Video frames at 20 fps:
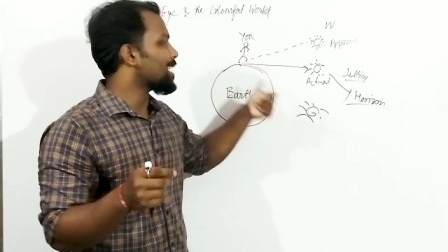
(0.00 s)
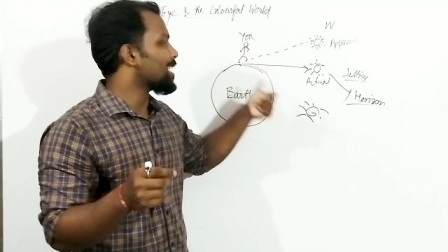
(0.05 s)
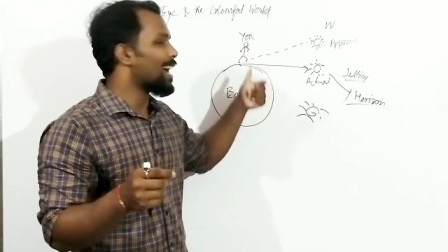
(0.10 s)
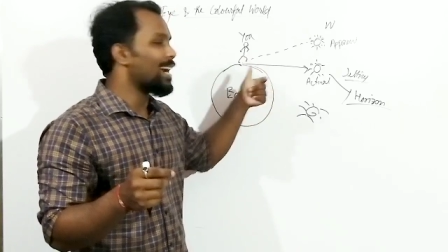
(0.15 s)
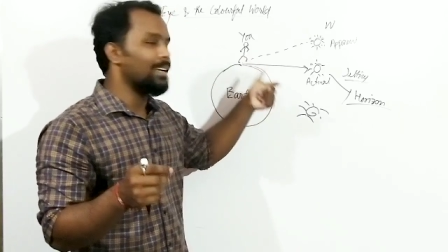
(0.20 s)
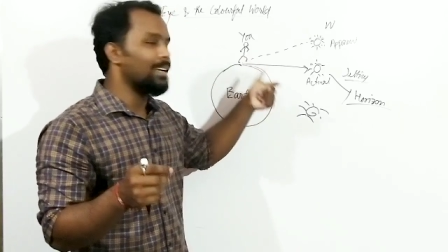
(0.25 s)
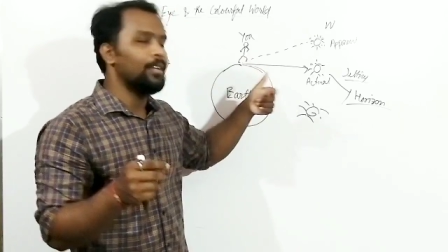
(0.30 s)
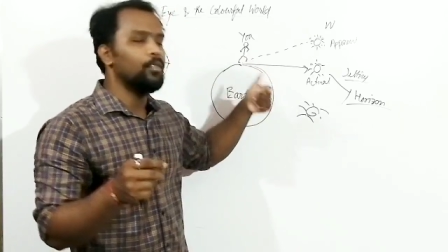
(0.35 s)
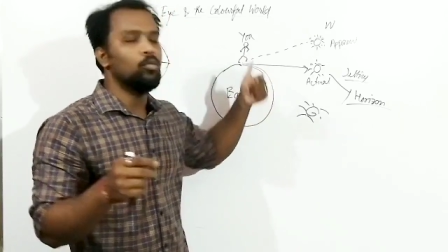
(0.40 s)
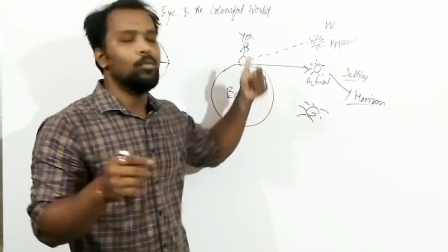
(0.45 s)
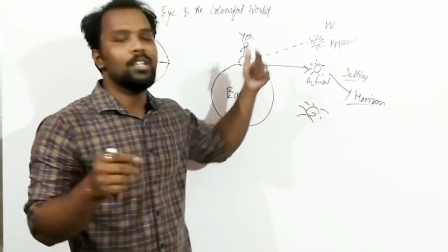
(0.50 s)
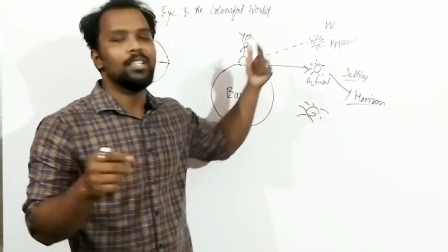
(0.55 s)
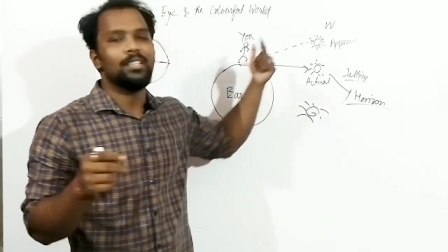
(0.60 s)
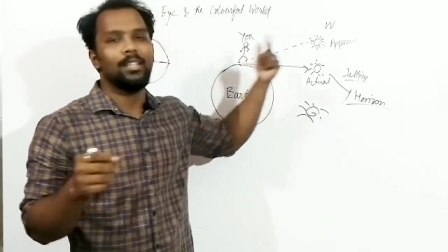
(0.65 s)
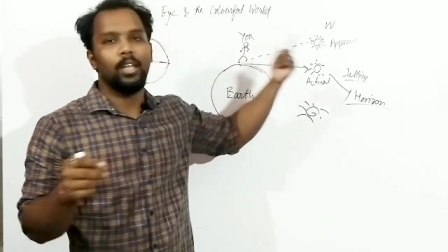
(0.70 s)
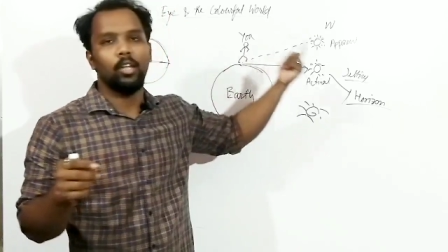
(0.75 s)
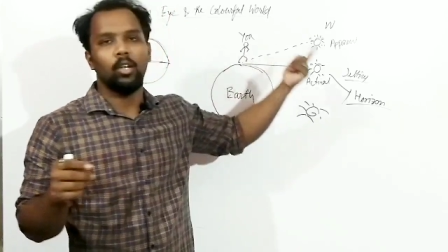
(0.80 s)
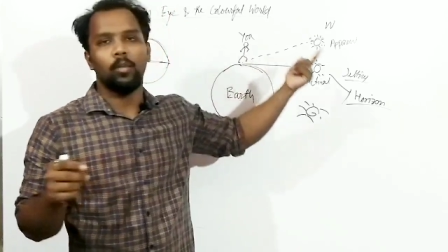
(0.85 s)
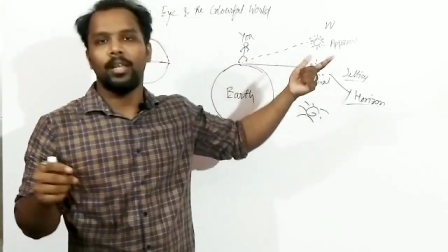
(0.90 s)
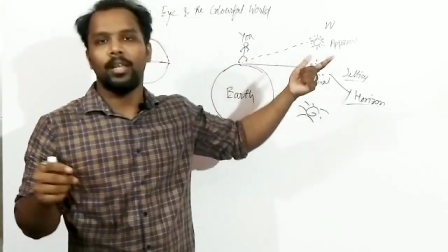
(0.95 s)
early and 2 minutes
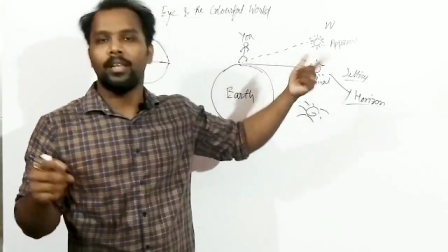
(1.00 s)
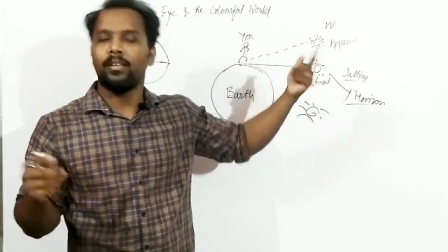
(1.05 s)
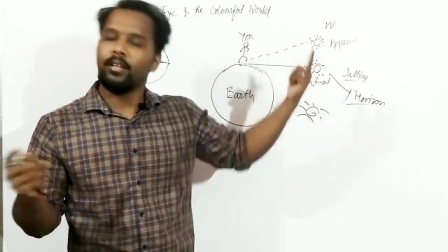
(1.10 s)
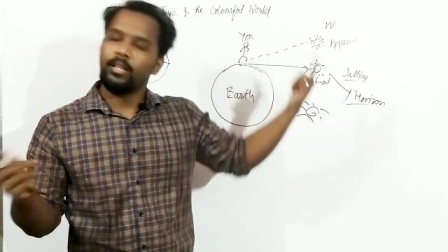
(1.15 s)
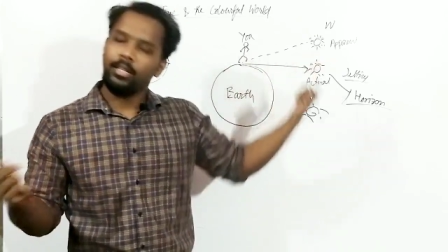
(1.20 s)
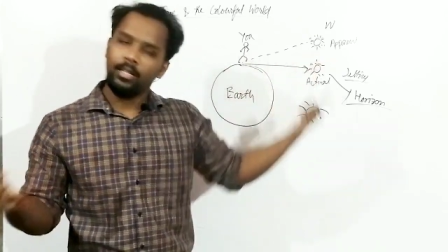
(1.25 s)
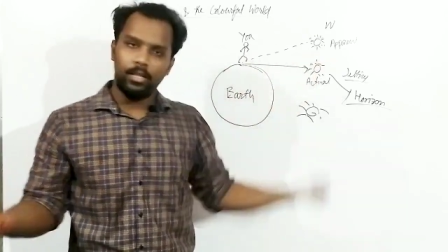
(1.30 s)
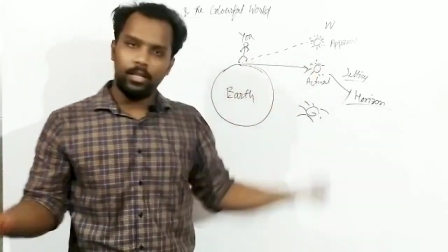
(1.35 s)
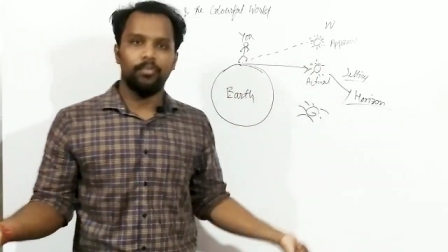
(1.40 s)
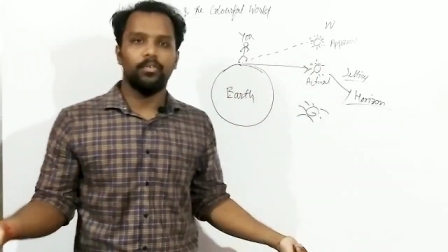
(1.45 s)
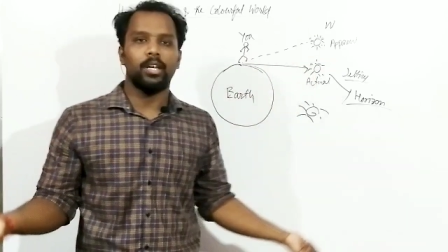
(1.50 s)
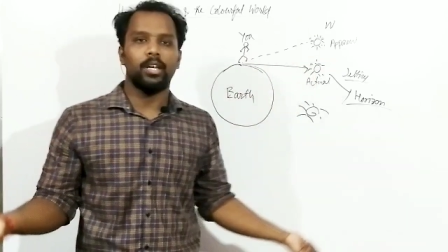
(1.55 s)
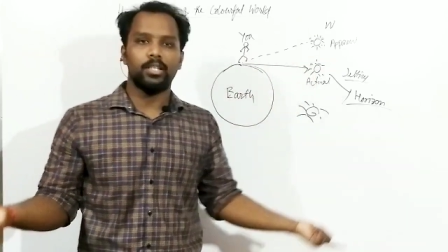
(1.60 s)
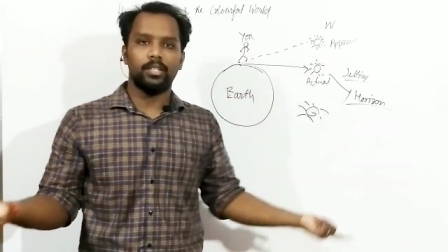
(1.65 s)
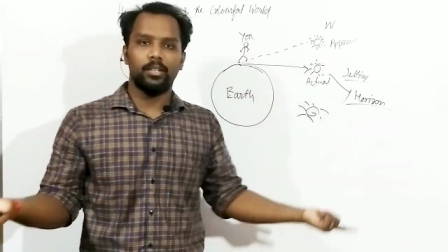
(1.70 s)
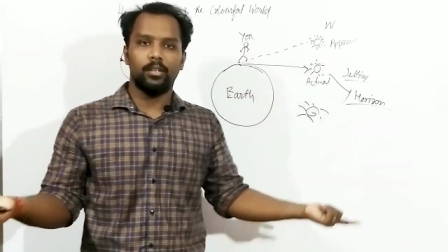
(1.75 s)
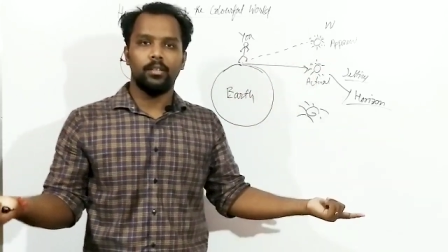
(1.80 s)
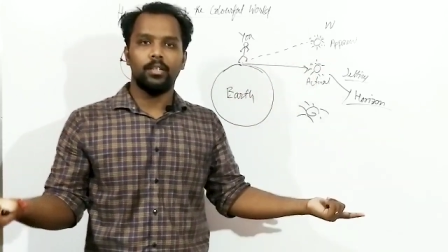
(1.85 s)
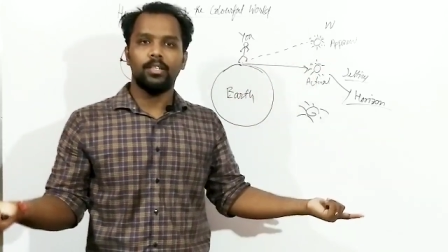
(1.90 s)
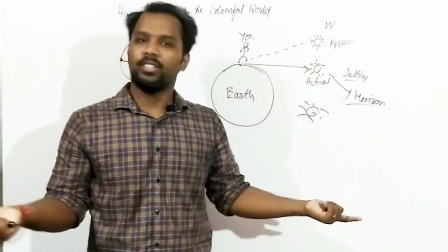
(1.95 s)
late of that
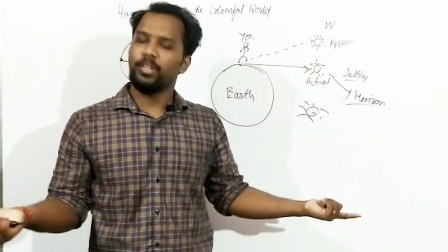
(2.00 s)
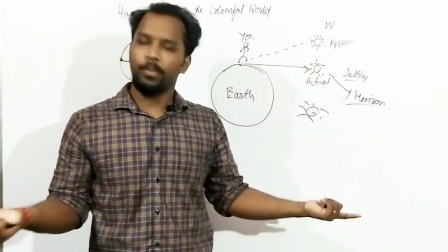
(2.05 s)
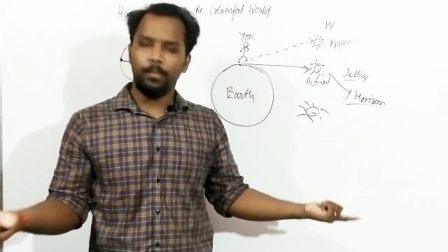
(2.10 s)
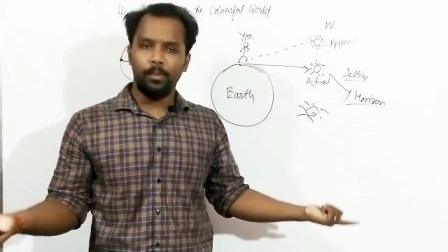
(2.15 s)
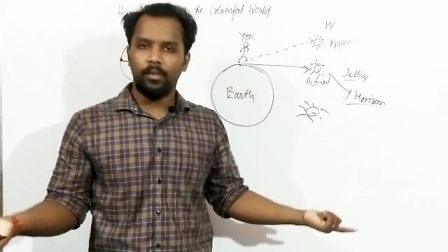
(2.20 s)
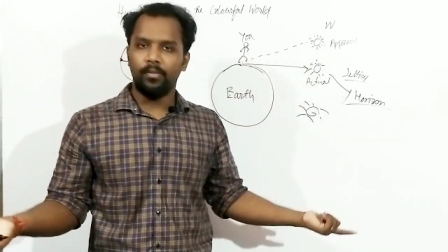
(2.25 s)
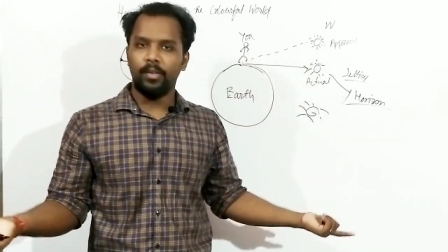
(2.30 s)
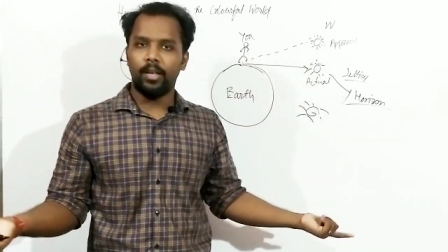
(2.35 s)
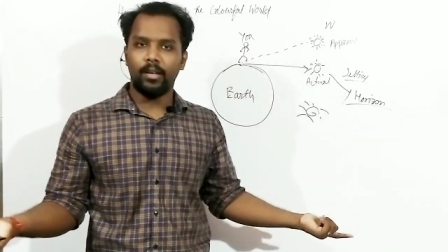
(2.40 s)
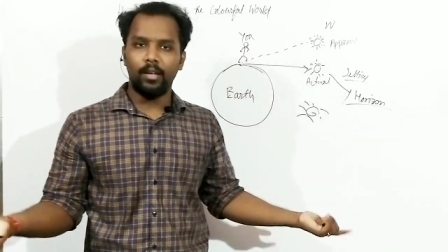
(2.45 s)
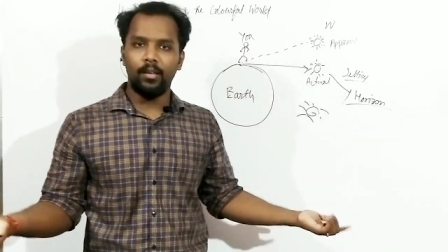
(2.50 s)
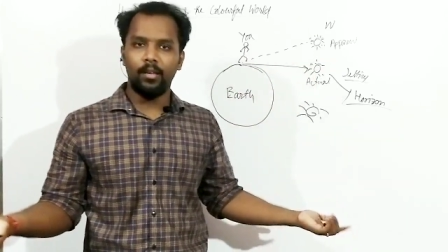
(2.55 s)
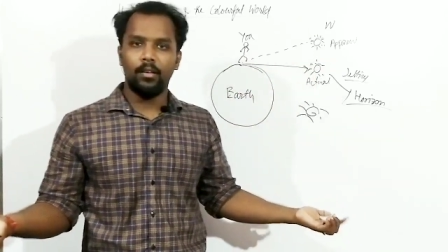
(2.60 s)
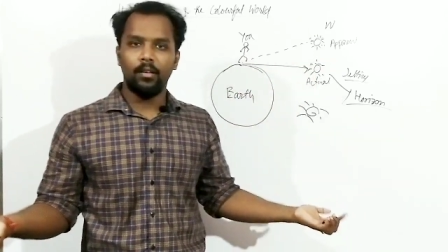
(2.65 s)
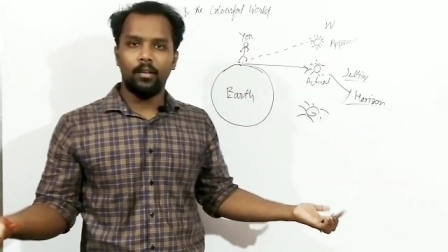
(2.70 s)
refraction. Simple fact, na?